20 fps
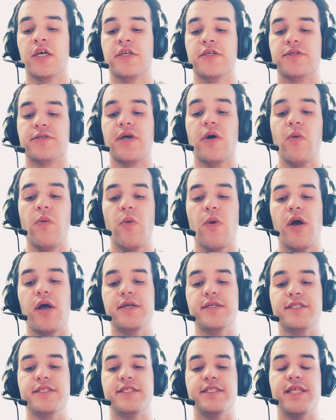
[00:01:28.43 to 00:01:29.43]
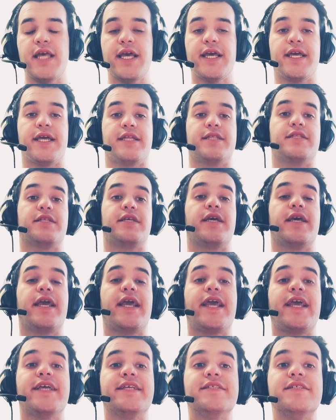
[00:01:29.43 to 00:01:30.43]
So second
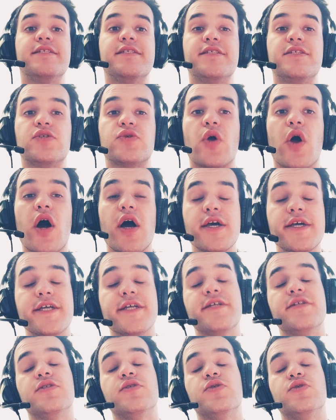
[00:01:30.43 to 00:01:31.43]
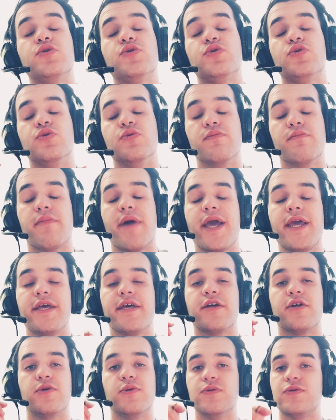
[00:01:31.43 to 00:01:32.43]
is trying to
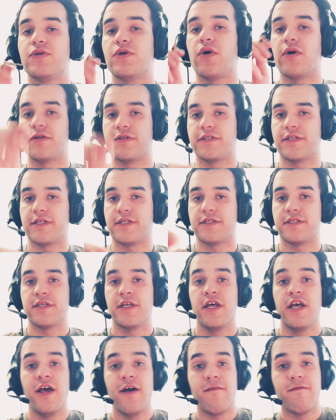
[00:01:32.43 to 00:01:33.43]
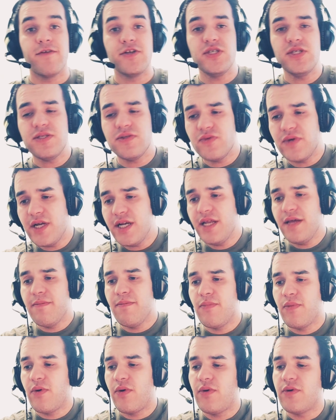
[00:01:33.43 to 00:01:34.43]
make good content, which is really
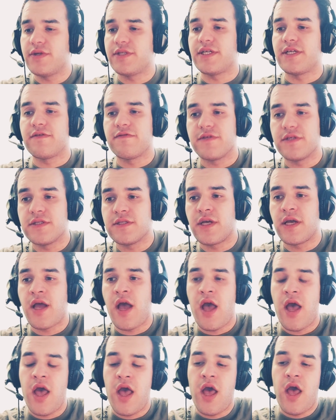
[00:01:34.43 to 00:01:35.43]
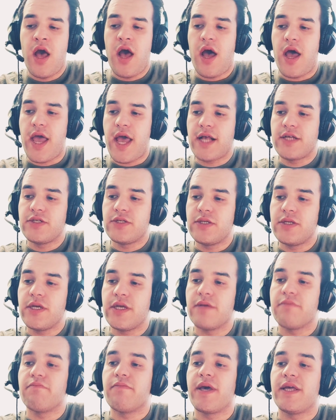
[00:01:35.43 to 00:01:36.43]
important, which is I
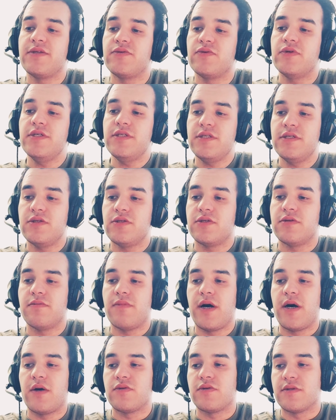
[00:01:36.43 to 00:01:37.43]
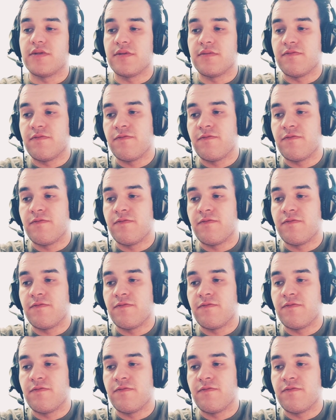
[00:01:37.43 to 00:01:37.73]
actually made a research about it.